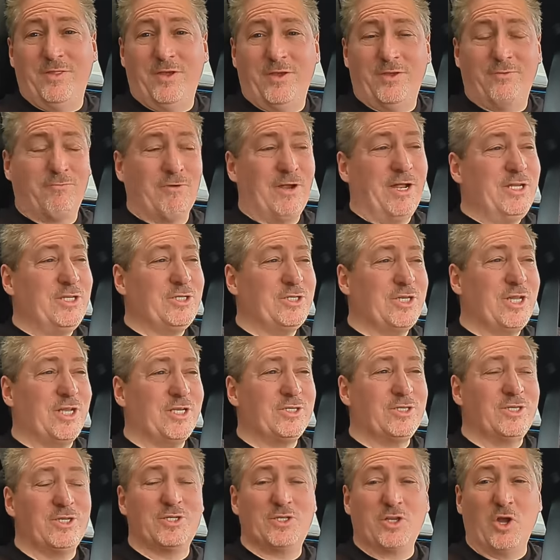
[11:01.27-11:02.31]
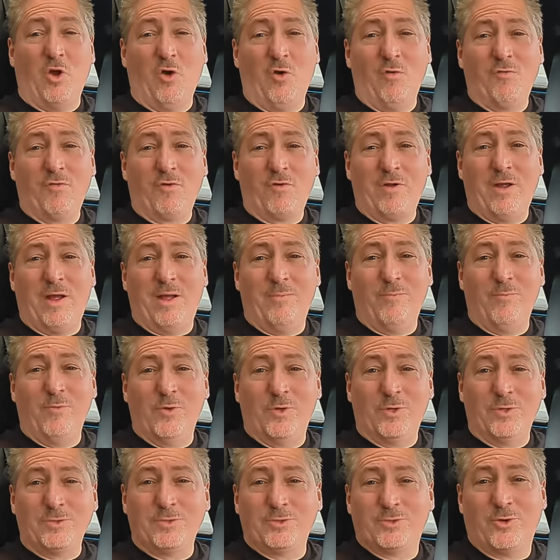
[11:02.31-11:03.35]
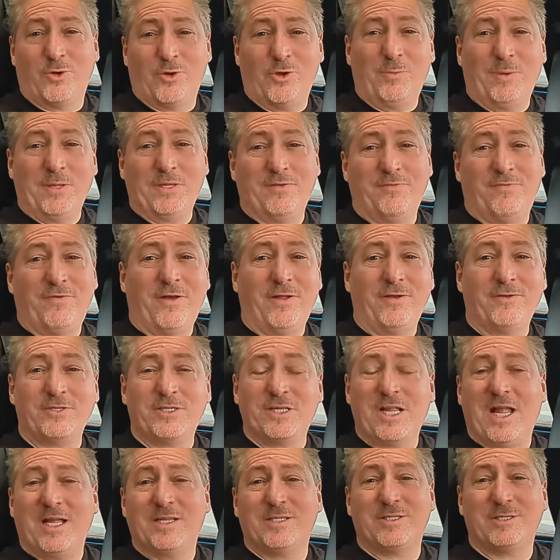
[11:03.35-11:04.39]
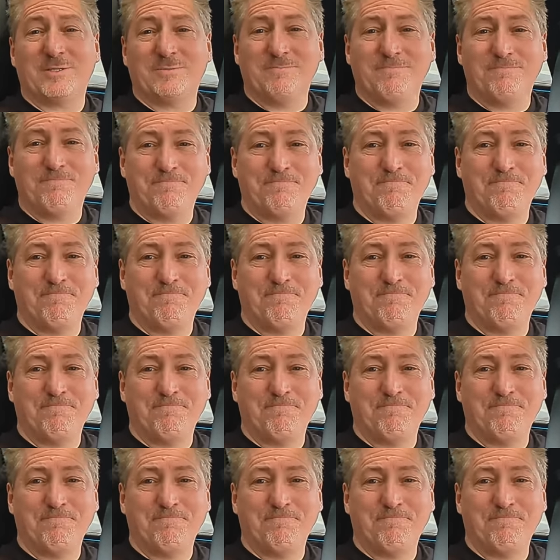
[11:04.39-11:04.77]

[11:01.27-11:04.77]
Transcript: the range test is over and we'll talk about the final stats.